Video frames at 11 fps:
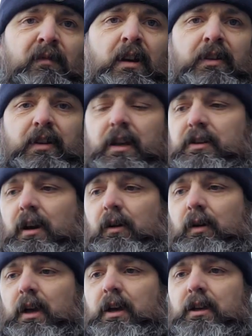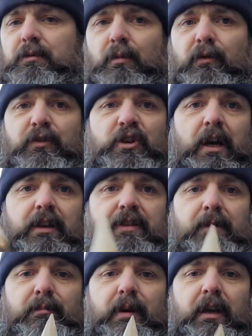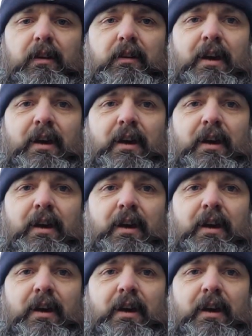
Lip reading: Like I say, so it's more of a giant tent peg.